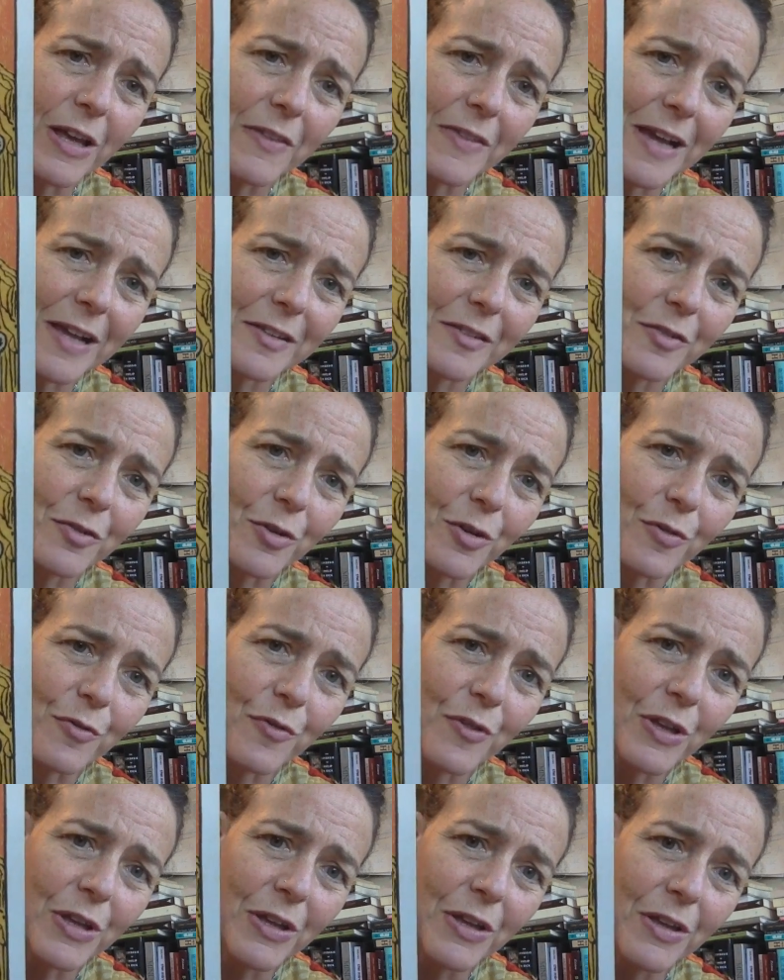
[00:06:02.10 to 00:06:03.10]
and that sort
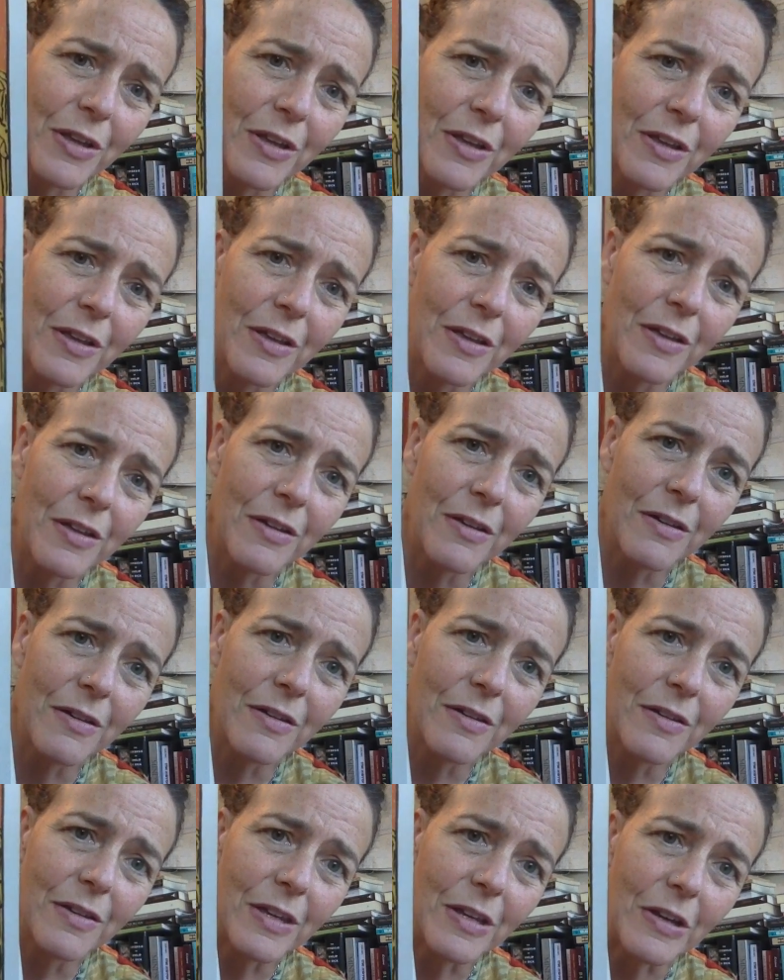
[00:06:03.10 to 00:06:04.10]
of,
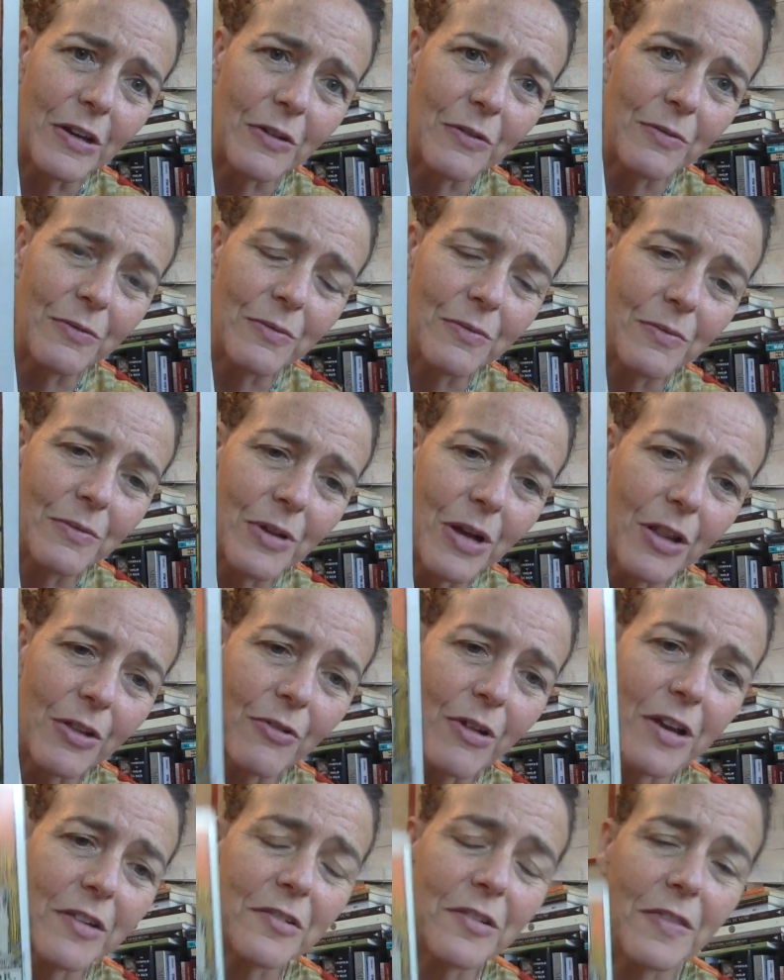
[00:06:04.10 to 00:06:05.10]
you know,
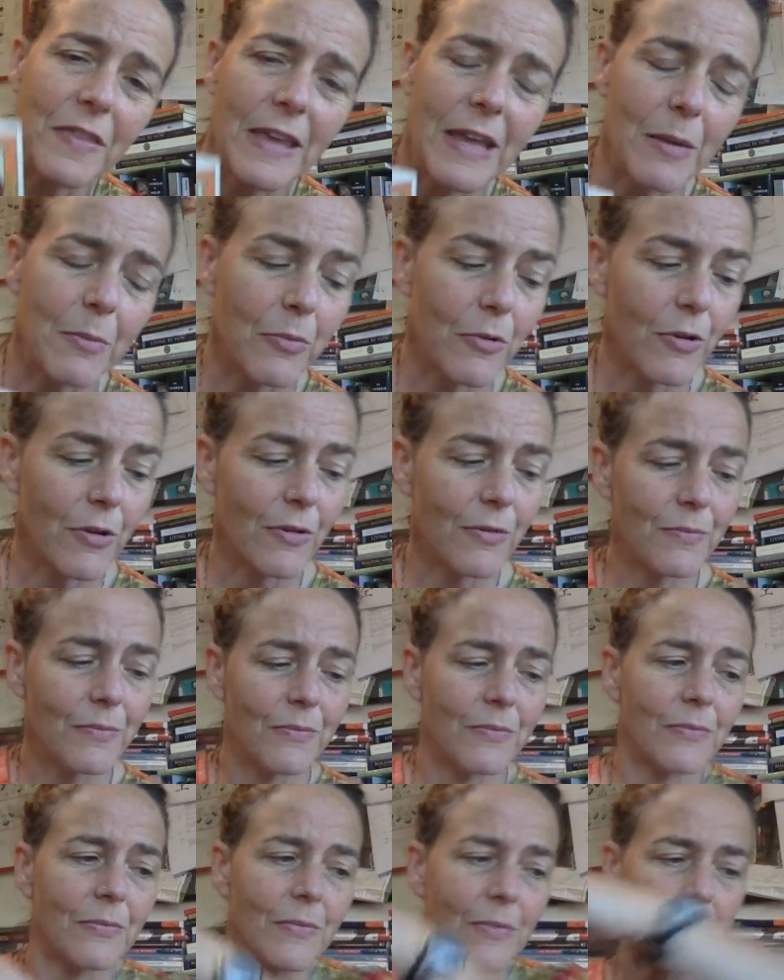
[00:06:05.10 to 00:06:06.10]
coloration in the Emperor.
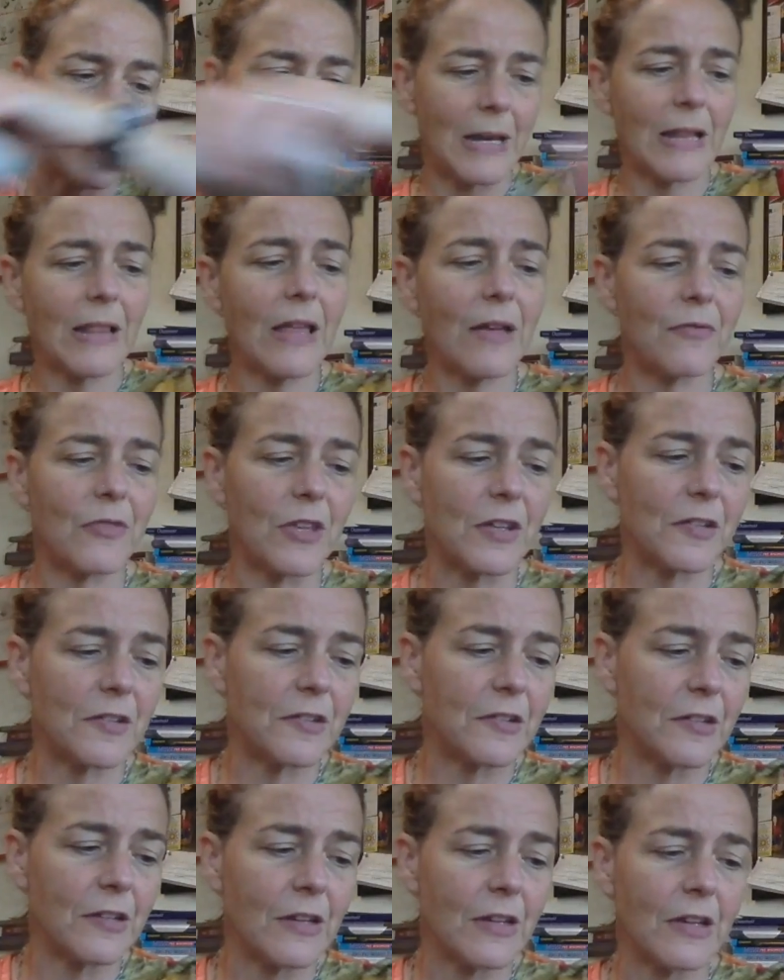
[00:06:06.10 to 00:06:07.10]
I mean, I love this
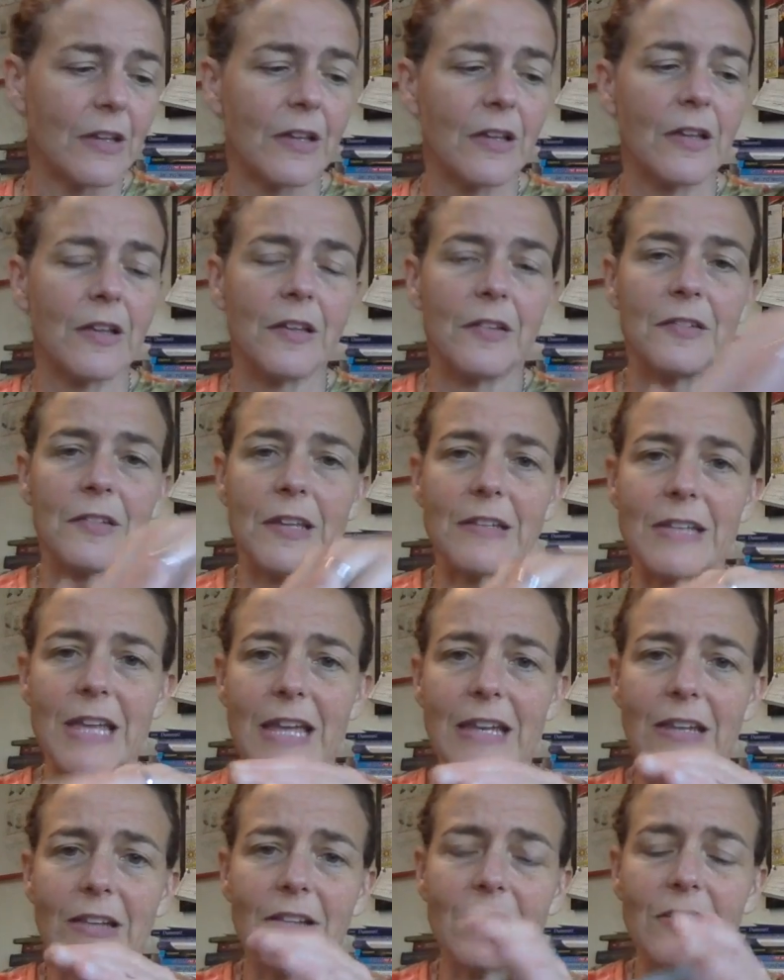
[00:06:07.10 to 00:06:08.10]

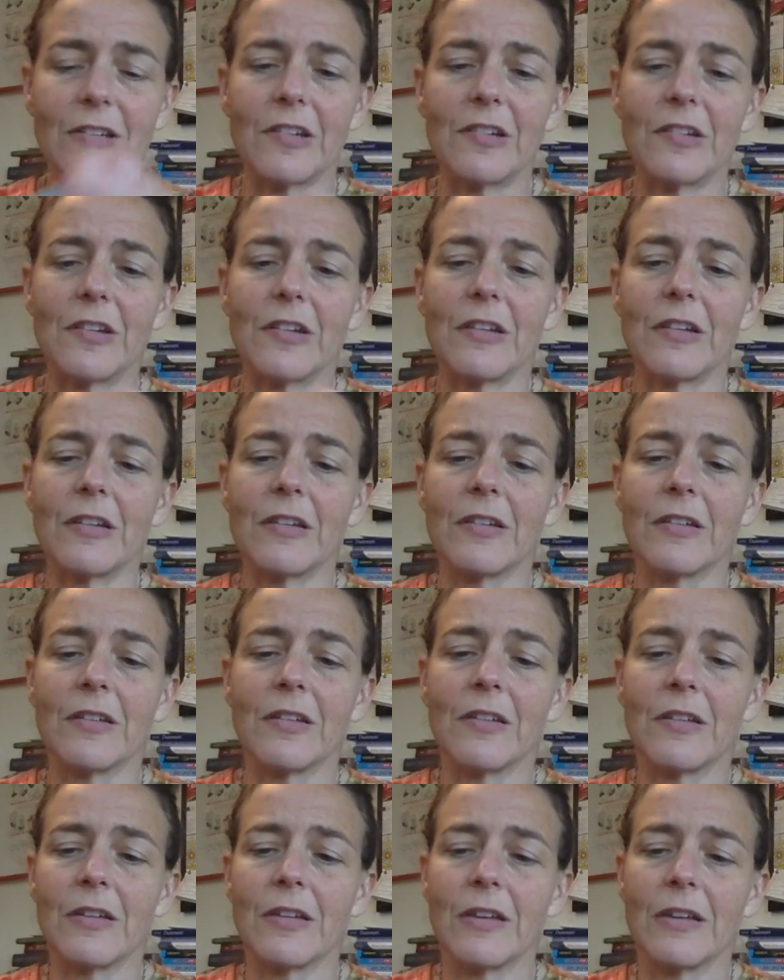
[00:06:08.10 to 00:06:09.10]
Centennial Edition
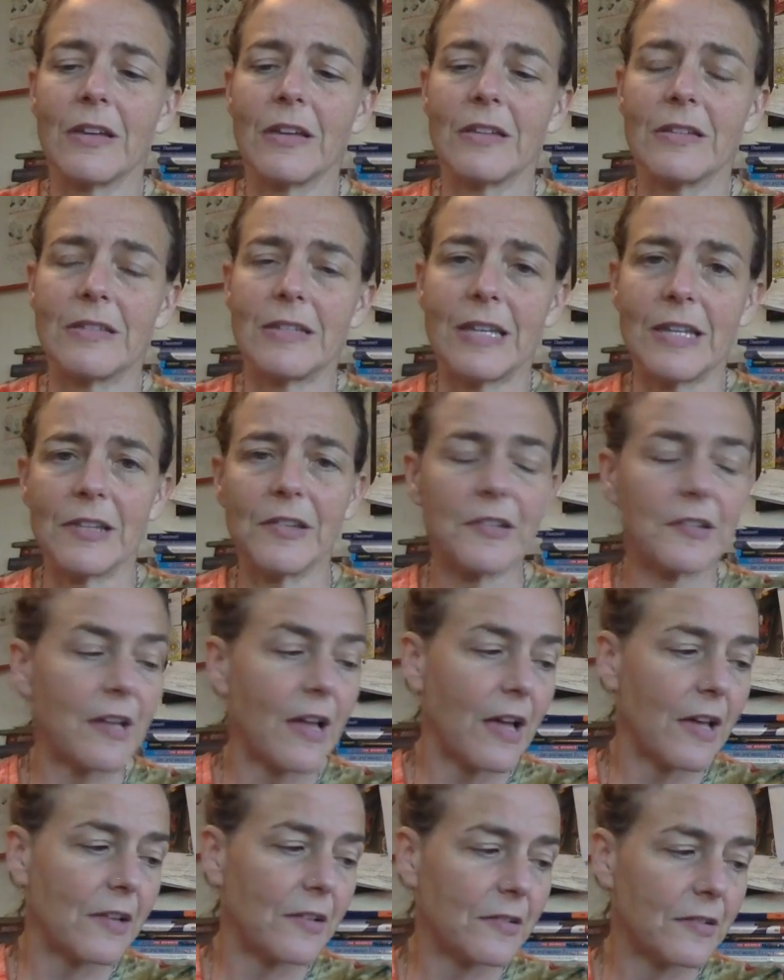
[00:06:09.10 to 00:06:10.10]
tin
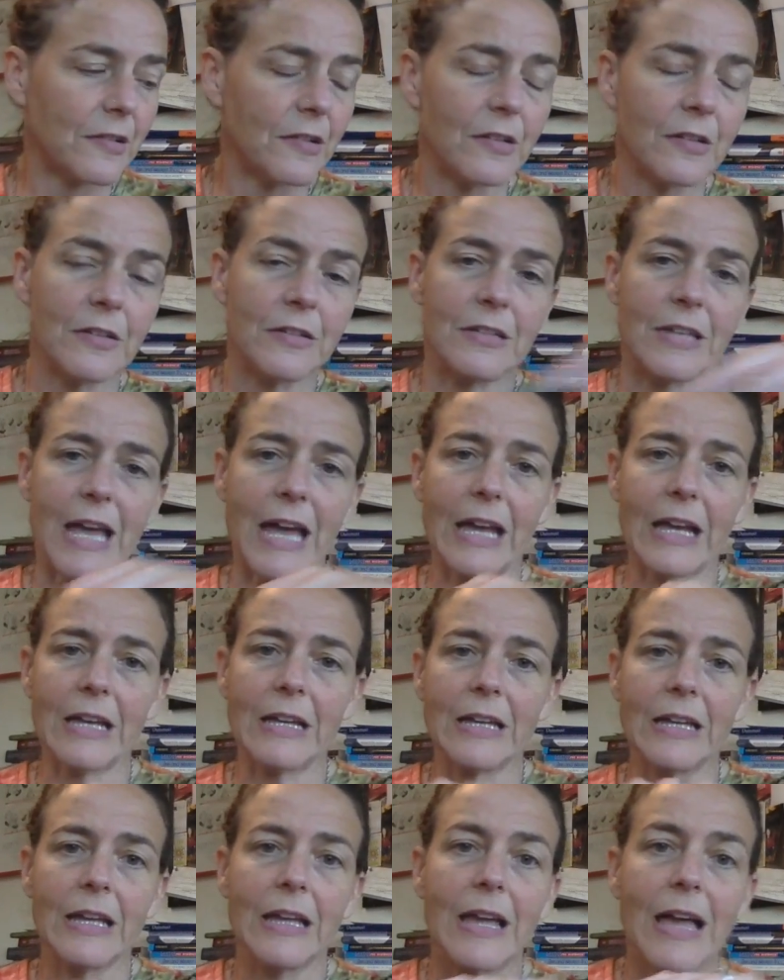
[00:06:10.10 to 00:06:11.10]
size
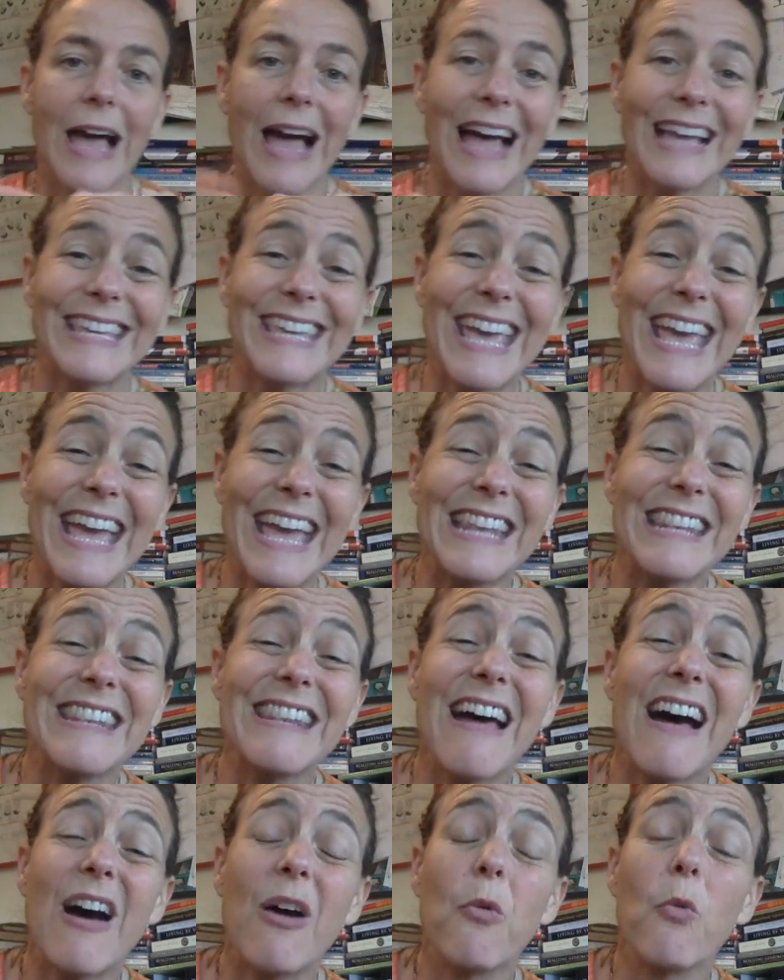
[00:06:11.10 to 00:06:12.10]
deck.
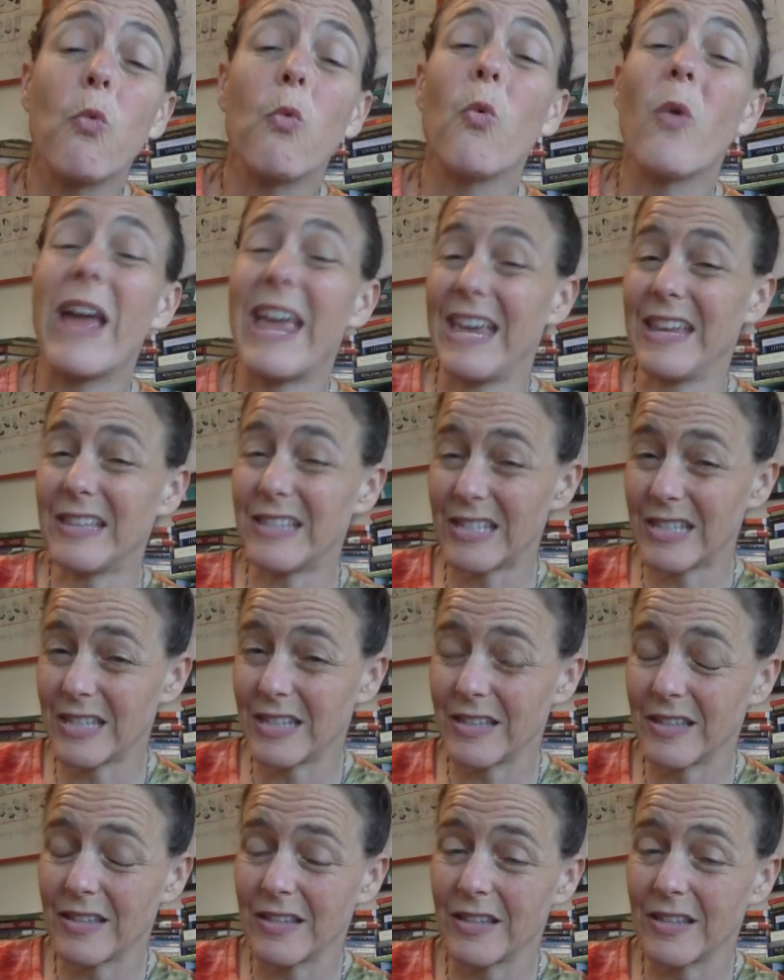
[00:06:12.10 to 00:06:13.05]
Cannot wait.